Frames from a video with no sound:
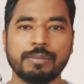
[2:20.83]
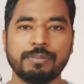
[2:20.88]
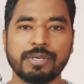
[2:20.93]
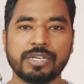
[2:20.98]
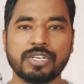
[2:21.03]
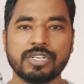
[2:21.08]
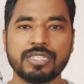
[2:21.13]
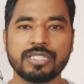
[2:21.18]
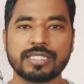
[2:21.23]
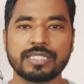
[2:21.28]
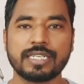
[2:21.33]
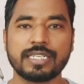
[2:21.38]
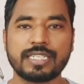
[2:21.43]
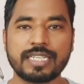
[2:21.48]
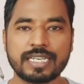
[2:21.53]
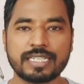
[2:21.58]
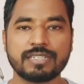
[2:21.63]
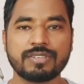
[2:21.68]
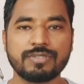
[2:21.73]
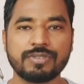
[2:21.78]
because a
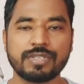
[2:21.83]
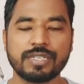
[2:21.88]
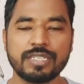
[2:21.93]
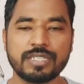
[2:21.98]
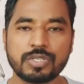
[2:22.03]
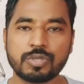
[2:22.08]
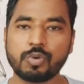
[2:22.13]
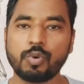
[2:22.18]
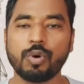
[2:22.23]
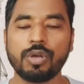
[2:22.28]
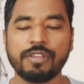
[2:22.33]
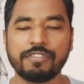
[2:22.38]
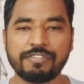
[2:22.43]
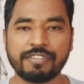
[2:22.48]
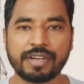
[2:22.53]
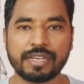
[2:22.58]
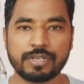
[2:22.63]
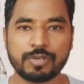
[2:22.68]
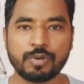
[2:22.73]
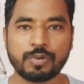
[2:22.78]
tester is
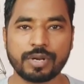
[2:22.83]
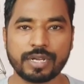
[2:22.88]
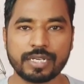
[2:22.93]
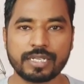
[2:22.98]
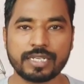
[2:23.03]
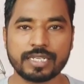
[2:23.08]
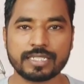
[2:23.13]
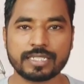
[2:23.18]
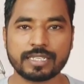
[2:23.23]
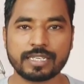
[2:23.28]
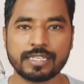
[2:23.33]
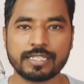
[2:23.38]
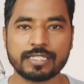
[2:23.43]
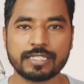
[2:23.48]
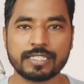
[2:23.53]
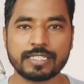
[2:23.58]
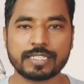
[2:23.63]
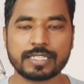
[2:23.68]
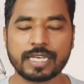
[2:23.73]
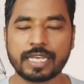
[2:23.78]
qualified to write test
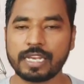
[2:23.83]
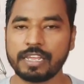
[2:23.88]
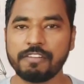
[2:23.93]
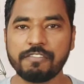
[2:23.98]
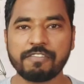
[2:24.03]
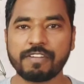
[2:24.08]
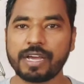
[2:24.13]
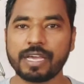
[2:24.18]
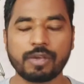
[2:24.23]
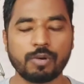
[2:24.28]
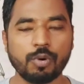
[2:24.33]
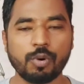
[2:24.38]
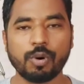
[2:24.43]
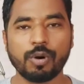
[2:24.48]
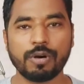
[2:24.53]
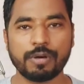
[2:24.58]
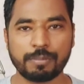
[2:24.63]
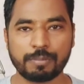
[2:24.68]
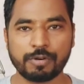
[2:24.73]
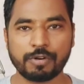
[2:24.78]
cases and if I go
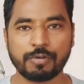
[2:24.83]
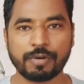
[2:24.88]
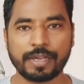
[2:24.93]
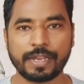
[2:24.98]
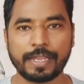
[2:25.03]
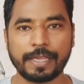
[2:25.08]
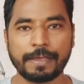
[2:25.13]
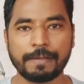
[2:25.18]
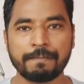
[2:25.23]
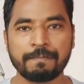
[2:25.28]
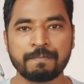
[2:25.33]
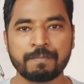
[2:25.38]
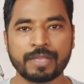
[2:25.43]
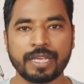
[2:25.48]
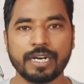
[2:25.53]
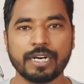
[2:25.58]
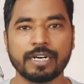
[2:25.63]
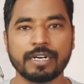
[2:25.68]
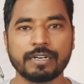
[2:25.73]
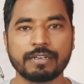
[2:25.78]
on providing
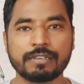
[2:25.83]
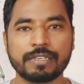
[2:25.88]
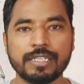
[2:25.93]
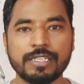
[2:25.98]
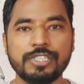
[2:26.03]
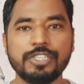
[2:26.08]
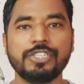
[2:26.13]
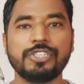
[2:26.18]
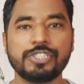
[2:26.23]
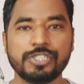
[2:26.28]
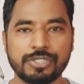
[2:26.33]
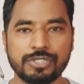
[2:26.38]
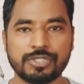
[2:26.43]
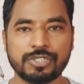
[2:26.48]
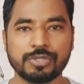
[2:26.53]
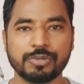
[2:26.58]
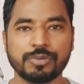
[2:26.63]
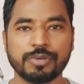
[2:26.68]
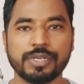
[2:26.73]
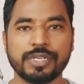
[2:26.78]
uh, conditions
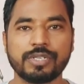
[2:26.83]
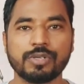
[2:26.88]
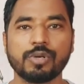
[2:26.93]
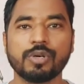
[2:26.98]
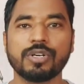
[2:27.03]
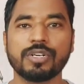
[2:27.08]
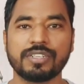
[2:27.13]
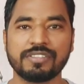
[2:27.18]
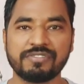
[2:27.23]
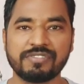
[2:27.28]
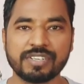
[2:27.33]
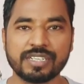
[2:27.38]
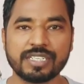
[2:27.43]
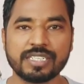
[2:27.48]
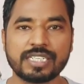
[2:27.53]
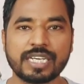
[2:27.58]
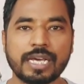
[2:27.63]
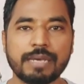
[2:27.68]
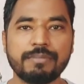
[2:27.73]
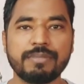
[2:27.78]
to it or
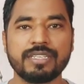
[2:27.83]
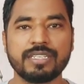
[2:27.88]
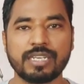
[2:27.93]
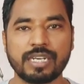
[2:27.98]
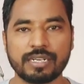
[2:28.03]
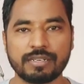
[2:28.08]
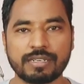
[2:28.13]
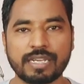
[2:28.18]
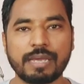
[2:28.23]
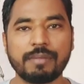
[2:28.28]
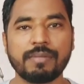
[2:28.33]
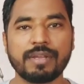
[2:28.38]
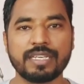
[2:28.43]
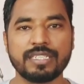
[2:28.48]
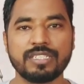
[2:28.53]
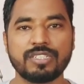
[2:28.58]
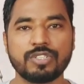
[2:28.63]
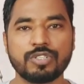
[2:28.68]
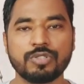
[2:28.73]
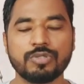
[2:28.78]
different timing
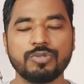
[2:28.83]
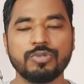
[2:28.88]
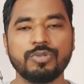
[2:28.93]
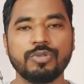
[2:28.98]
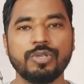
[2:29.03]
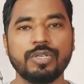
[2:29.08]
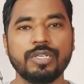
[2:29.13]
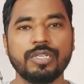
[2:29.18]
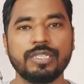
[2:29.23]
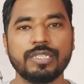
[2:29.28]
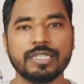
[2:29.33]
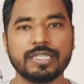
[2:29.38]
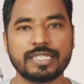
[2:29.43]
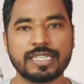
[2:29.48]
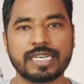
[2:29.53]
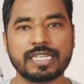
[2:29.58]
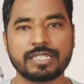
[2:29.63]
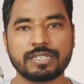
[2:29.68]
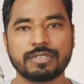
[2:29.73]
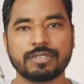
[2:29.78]
timelines to the
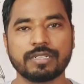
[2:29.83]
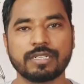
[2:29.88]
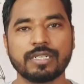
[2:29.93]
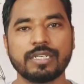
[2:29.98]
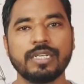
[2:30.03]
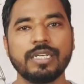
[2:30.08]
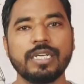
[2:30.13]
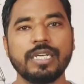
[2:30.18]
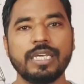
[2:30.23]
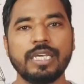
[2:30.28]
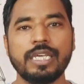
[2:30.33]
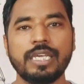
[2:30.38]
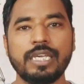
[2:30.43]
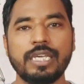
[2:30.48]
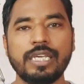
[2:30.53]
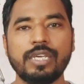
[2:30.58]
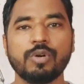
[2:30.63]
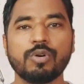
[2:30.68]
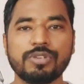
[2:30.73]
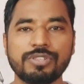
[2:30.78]
tester,
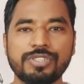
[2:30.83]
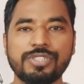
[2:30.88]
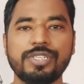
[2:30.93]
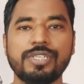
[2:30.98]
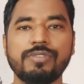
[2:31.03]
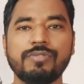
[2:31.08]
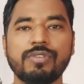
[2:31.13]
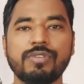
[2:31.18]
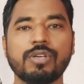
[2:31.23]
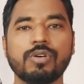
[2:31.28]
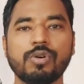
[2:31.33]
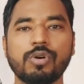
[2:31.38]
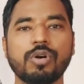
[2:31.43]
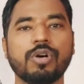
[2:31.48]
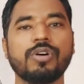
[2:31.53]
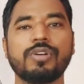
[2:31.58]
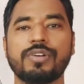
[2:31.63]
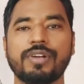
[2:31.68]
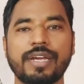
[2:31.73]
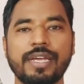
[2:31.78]
he or she will go
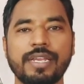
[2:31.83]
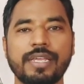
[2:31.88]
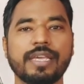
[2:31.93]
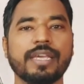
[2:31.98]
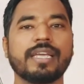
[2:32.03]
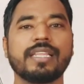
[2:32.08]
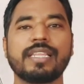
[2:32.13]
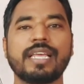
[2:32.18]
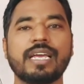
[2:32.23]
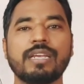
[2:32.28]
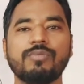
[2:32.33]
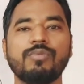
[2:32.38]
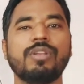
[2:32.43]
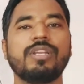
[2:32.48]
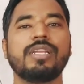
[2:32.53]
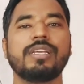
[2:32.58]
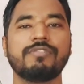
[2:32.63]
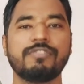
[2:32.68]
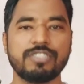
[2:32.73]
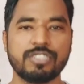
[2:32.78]
on writing and that will
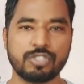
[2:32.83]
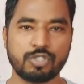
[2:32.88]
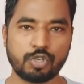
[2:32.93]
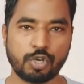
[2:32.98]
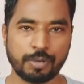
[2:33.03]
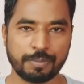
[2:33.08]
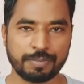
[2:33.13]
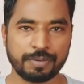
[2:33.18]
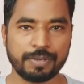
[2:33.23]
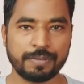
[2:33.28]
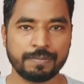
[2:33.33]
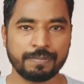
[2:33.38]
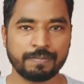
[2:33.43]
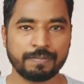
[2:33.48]
never stop.